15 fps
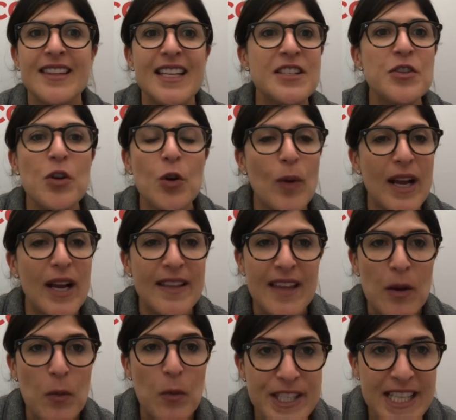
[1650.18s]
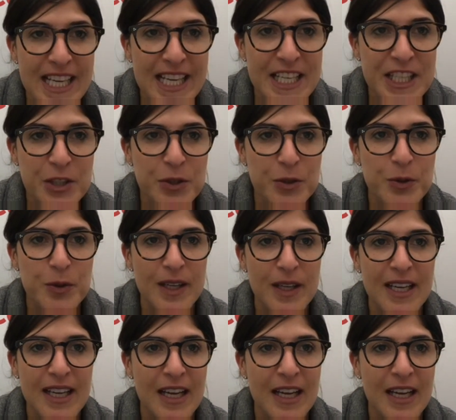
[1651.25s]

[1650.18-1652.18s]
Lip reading: there's no way they won't take you